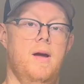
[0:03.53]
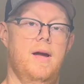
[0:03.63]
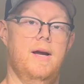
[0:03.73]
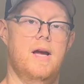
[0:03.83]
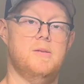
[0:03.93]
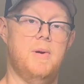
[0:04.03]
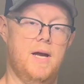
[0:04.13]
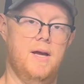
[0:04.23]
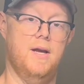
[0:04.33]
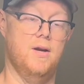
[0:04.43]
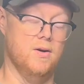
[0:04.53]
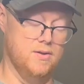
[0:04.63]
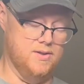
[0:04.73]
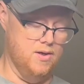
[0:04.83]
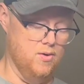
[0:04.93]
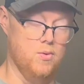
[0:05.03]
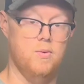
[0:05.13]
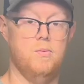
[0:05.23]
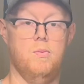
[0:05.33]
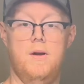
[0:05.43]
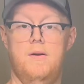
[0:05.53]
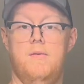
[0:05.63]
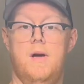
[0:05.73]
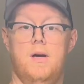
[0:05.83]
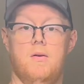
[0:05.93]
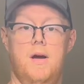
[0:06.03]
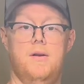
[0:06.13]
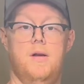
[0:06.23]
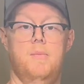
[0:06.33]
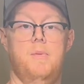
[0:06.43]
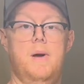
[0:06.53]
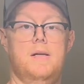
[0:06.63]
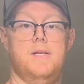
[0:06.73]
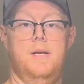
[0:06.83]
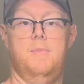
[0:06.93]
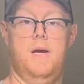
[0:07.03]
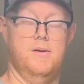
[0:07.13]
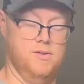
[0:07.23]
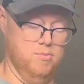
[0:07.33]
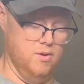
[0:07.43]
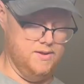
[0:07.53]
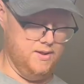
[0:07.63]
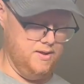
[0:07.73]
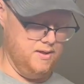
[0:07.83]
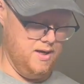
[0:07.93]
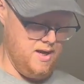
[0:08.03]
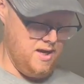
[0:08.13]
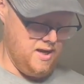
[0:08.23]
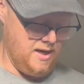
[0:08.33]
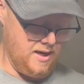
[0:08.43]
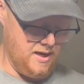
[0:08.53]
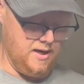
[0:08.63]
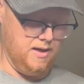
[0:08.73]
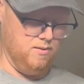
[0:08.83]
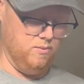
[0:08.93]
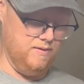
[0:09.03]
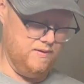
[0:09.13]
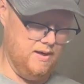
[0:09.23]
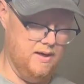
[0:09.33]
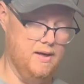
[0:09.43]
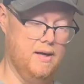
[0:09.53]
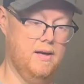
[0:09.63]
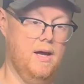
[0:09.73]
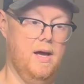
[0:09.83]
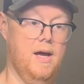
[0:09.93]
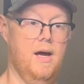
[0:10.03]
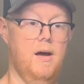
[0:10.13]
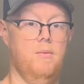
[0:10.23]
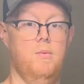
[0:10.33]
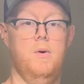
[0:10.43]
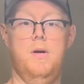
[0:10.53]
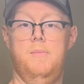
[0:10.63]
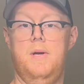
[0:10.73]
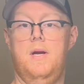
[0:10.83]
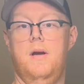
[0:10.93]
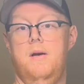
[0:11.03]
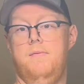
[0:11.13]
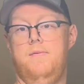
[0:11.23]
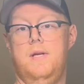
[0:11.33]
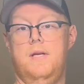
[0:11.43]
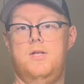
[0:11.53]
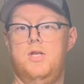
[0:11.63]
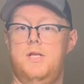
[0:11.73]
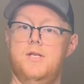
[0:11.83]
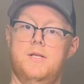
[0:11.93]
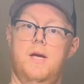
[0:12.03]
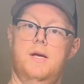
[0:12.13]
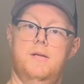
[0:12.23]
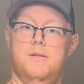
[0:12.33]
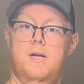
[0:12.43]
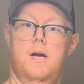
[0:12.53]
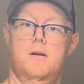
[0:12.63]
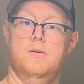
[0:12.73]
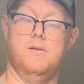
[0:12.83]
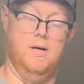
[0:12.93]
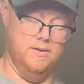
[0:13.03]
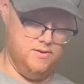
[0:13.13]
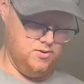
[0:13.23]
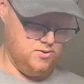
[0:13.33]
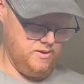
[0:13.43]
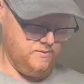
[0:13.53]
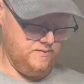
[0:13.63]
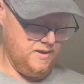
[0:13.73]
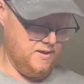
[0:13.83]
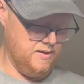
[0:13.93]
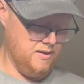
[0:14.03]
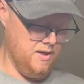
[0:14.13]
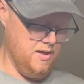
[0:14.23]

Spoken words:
Hey guys, Big A here. So we have ground up about 10 pounds of brisket, and we've done, we wanted to be a Philly cheesesteak style sausage that we've done.